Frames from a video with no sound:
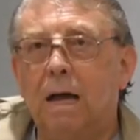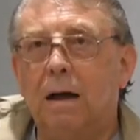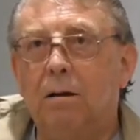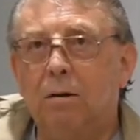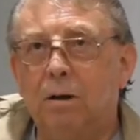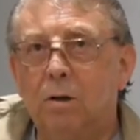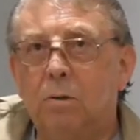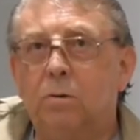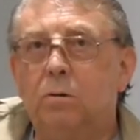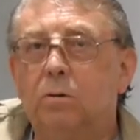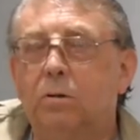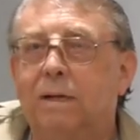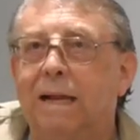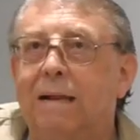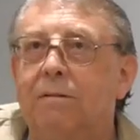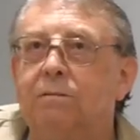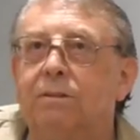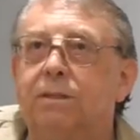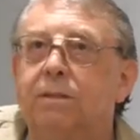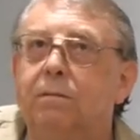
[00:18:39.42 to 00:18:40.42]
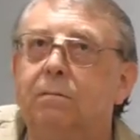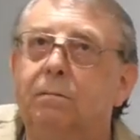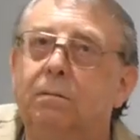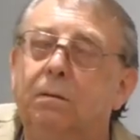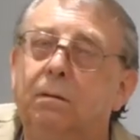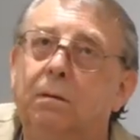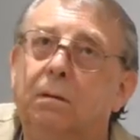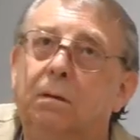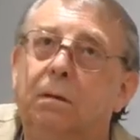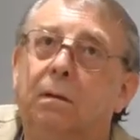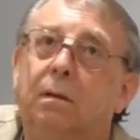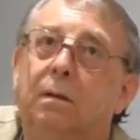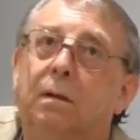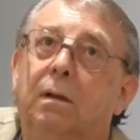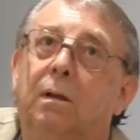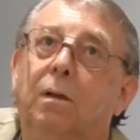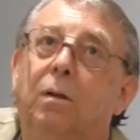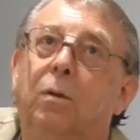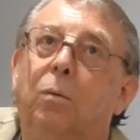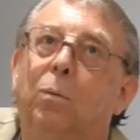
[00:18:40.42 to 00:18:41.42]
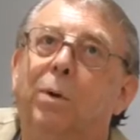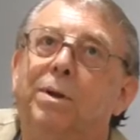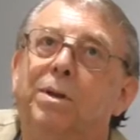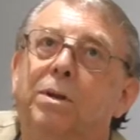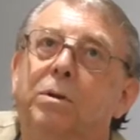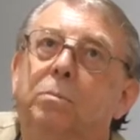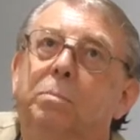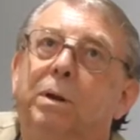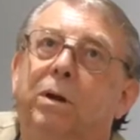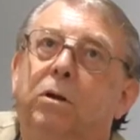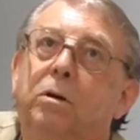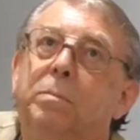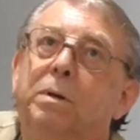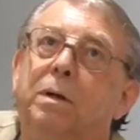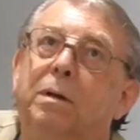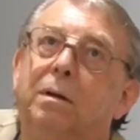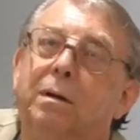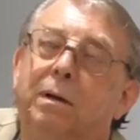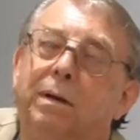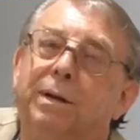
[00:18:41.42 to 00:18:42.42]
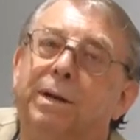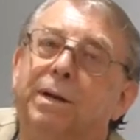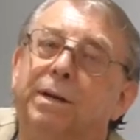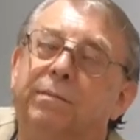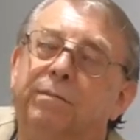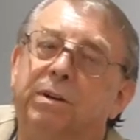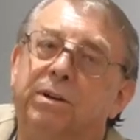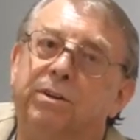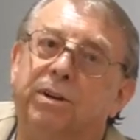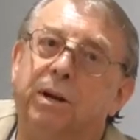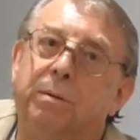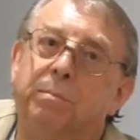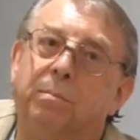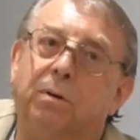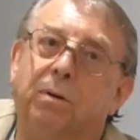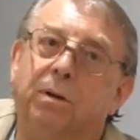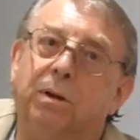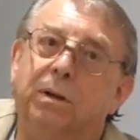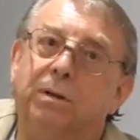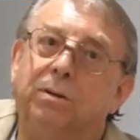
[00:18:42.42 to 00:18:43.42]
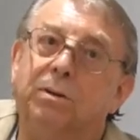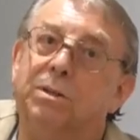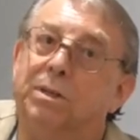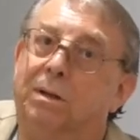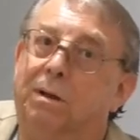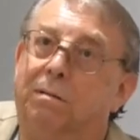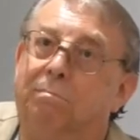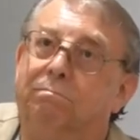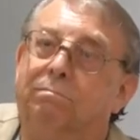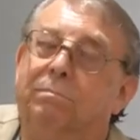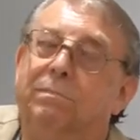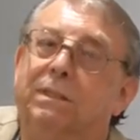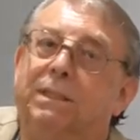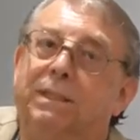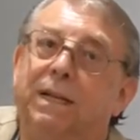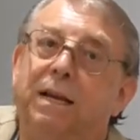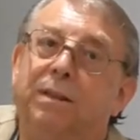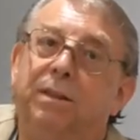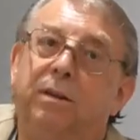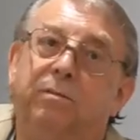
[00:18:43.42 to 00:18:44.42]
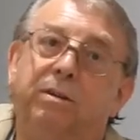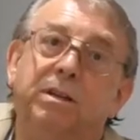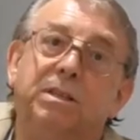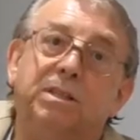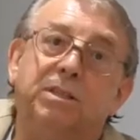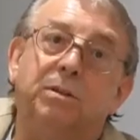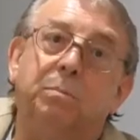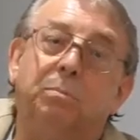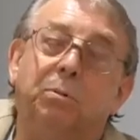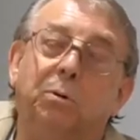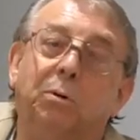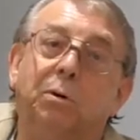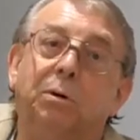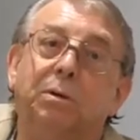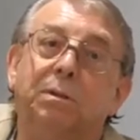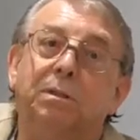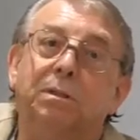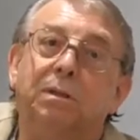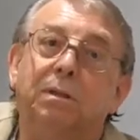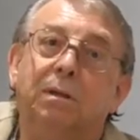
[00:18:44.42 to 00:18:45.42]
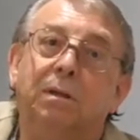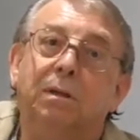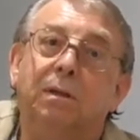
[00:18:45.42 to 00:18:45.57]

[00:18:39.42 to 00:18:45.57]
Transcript: Our local council, when you become an individual employer, does say there is support,